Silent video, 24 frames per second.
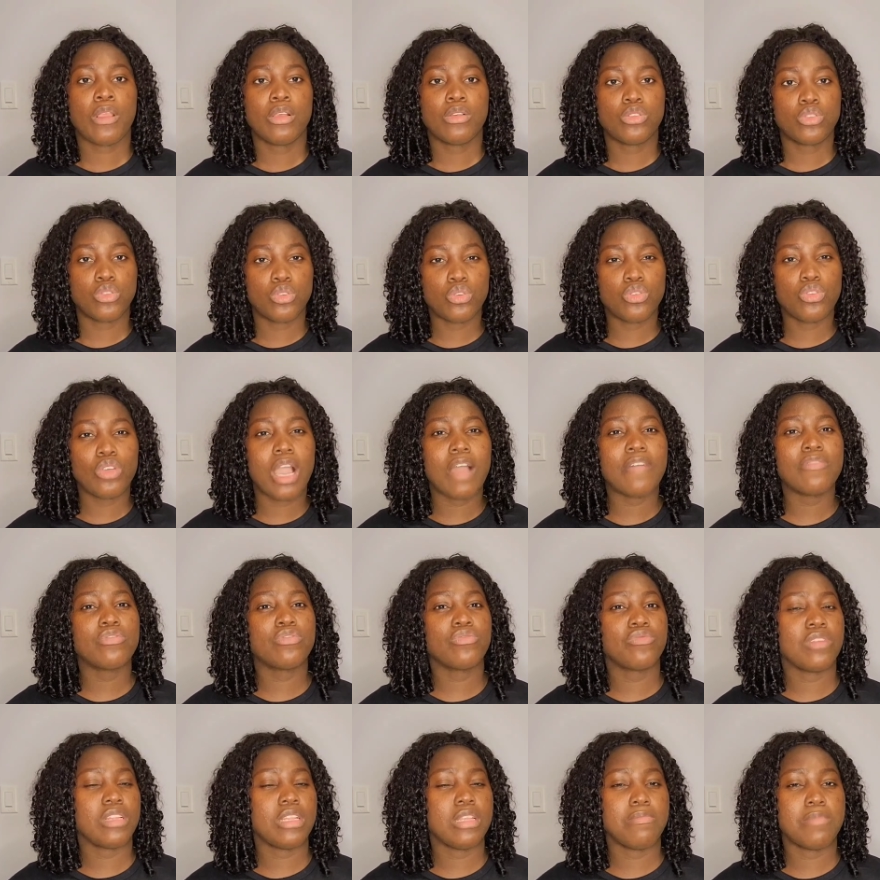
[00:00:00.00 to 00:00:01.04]
So you have
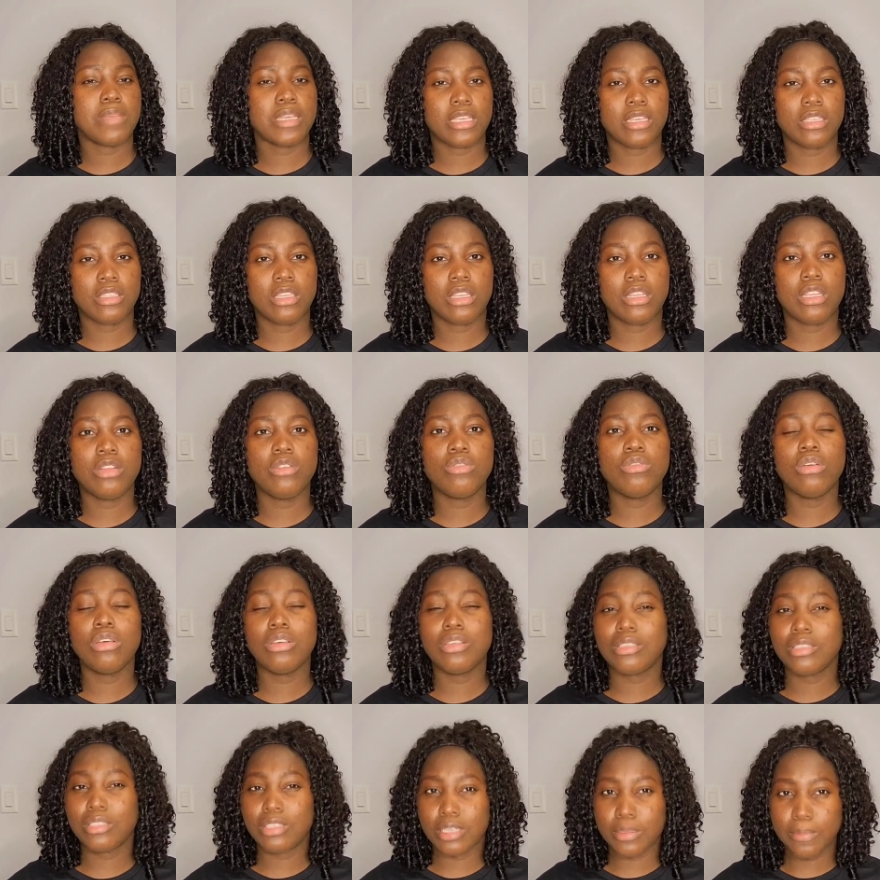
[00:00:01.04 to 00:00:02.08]
to really make it a little
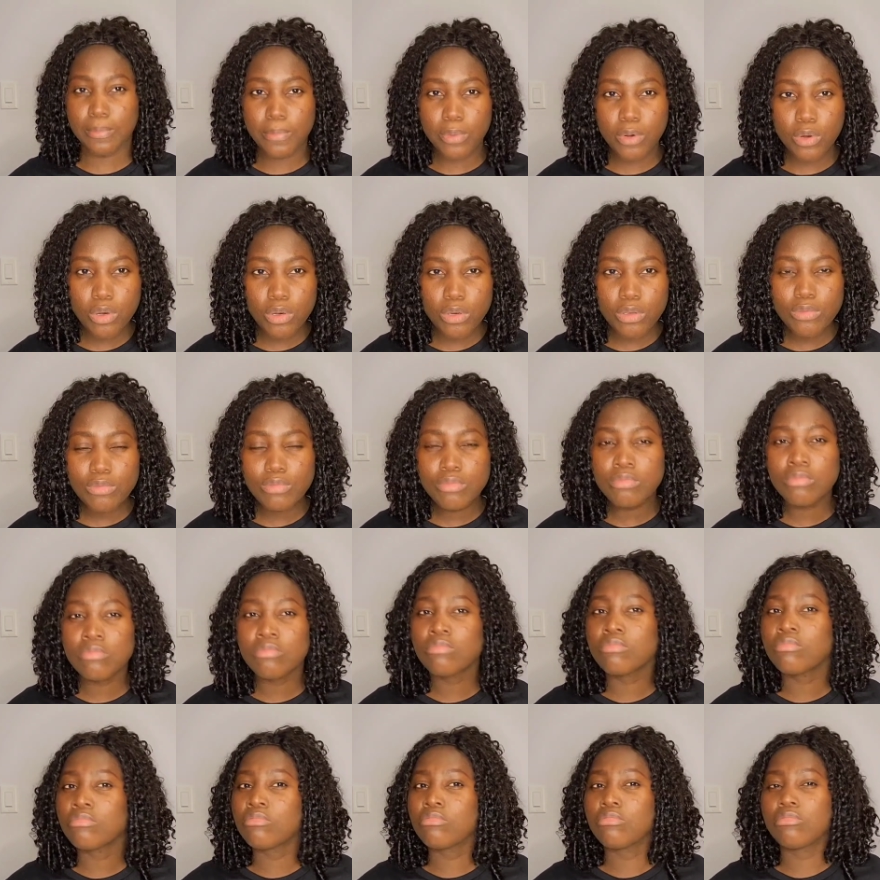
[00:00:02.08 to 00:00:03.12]
simple,
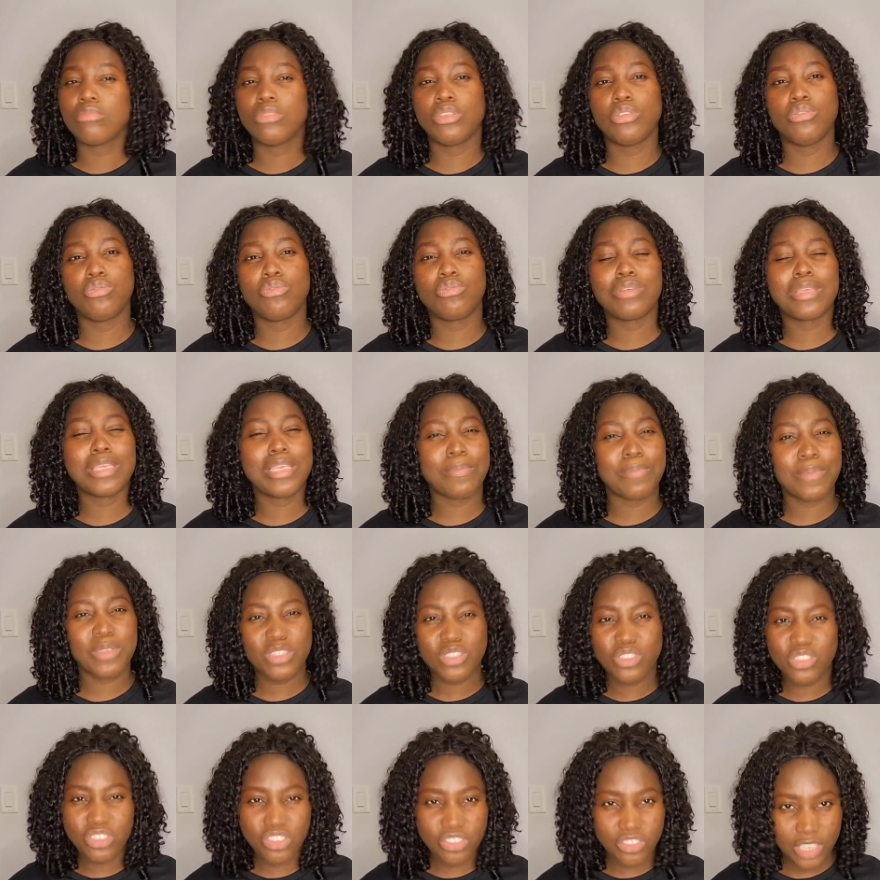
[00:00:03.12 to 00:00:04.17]
keep it
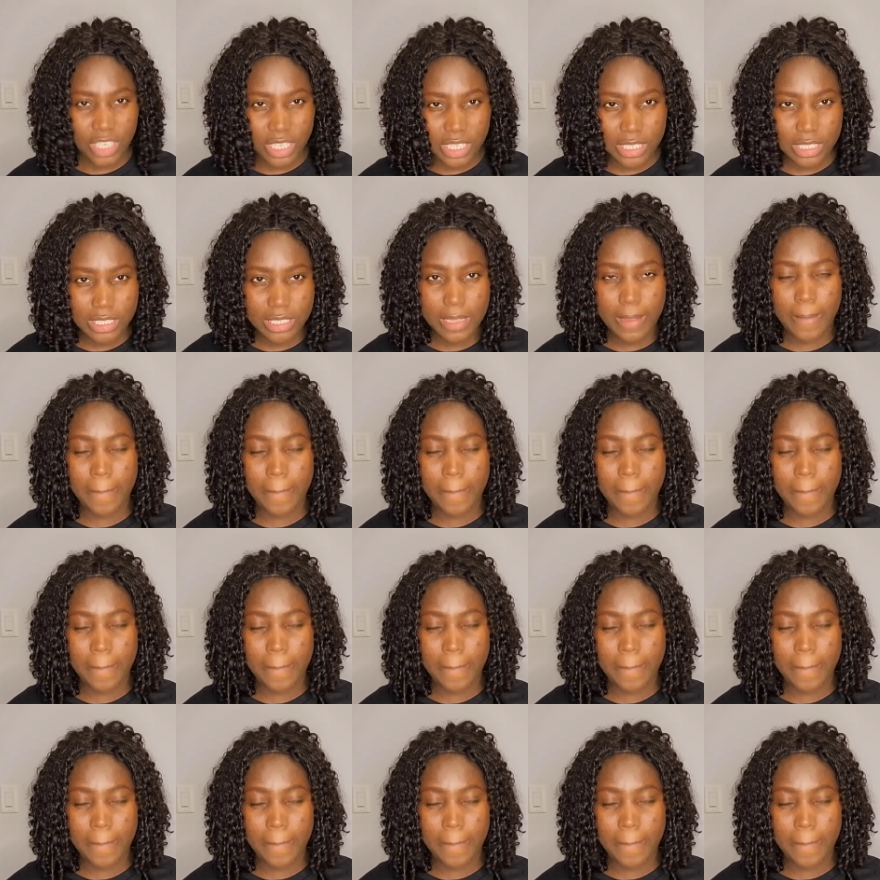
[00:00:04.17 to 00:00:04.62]
straight.